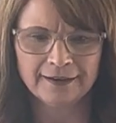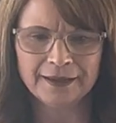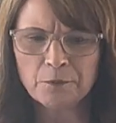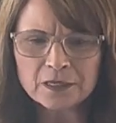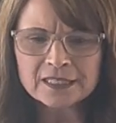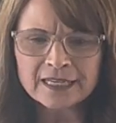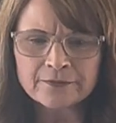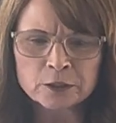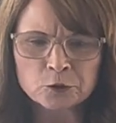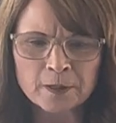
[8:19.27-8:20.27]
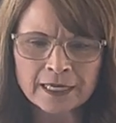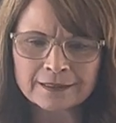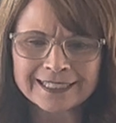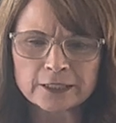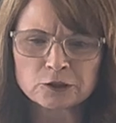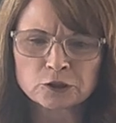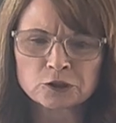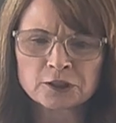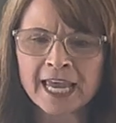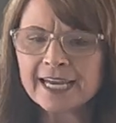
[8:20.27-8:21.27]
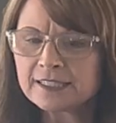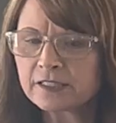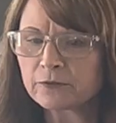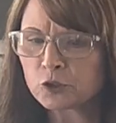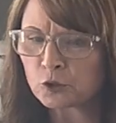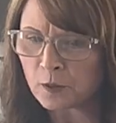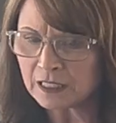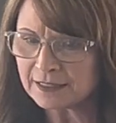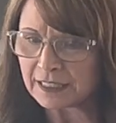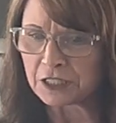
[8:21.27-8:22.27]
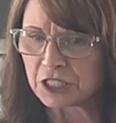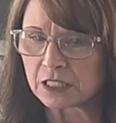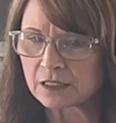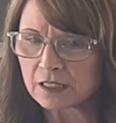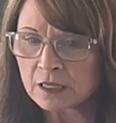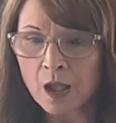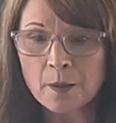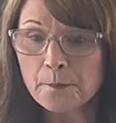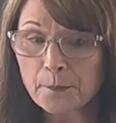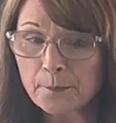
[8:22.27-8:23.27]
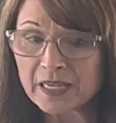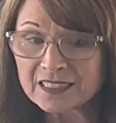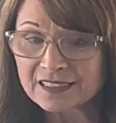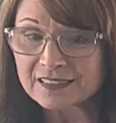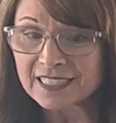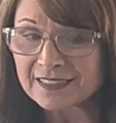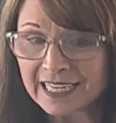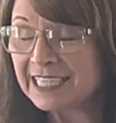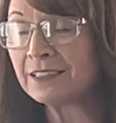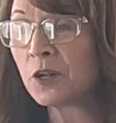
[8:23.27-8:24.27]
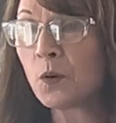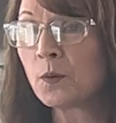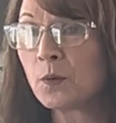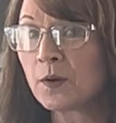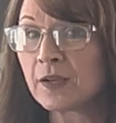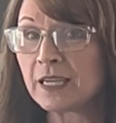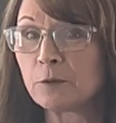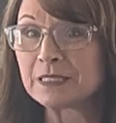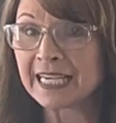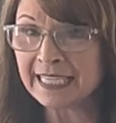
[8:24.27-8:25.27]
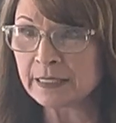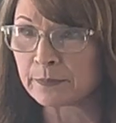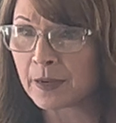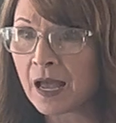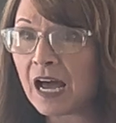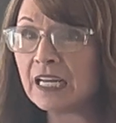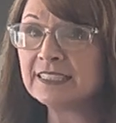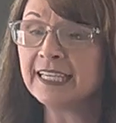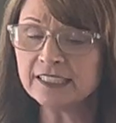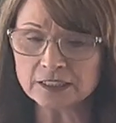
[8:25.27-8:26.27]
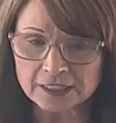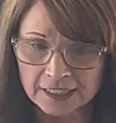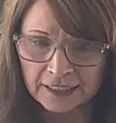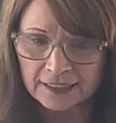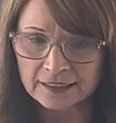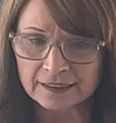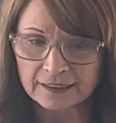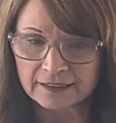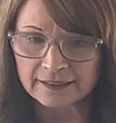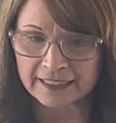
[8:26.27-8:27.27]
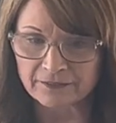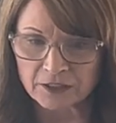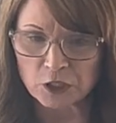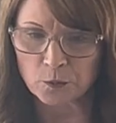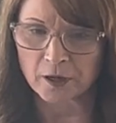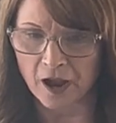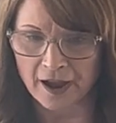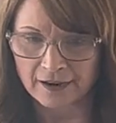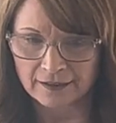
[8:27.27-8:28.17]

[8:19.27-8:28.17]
It wasn't even directly a test of trust in Jesus, because it says they didn't know it was him until the fish were caught.